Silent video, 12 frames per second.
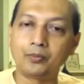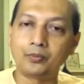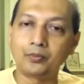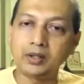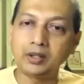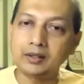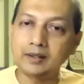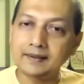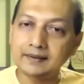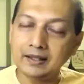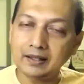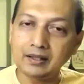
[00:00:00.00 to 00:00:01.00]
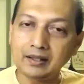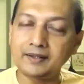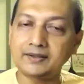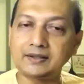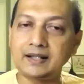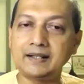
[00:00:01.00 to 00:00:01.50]
Here a subtle
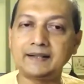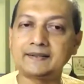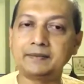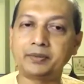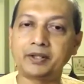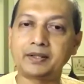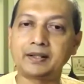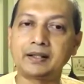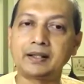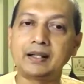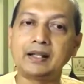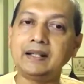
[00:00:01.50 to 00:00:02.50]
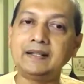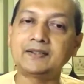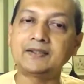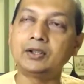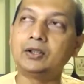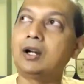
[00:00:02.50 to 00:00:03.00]
understanding is important.
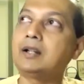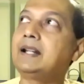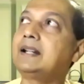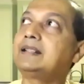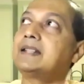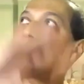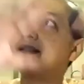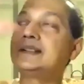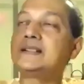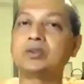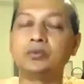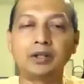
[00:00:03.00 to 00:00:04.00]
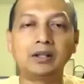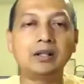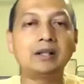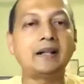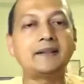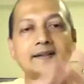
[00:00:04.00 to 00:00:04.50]
It's not that there is this
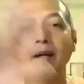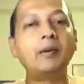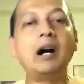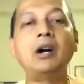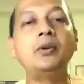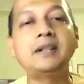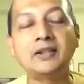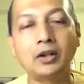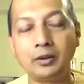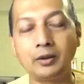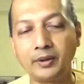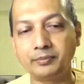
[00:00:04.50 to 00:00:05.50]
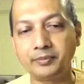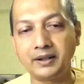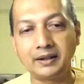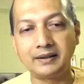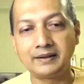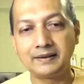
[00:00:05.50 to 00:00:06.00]
world and somehow it is all
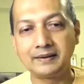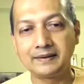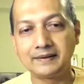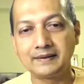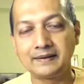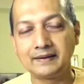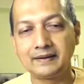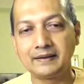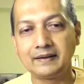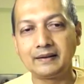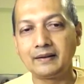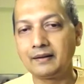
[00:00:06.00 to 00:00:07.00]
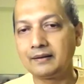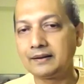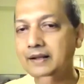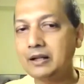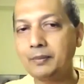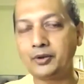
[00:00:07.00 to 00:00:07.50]
Brahman.
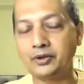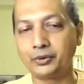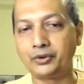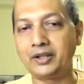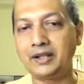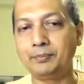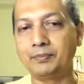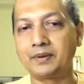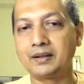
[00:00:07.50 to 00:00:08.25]
Think about your dream.